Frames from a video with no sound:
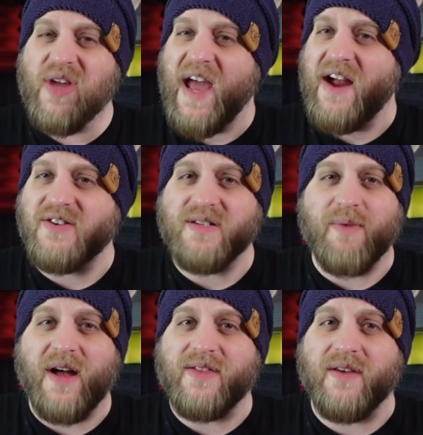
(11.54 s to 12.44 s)
cares
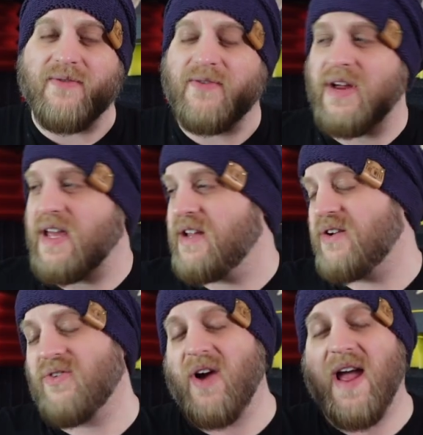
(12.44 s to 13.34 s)
about the
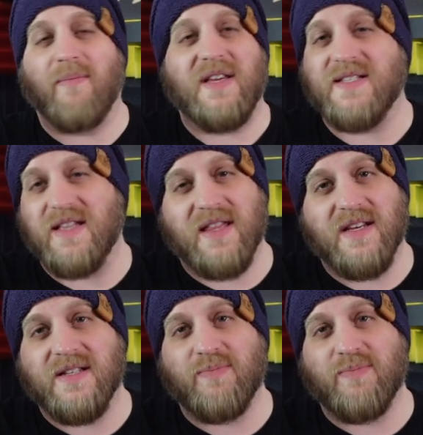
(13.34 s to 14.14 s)
freaking Grammys at this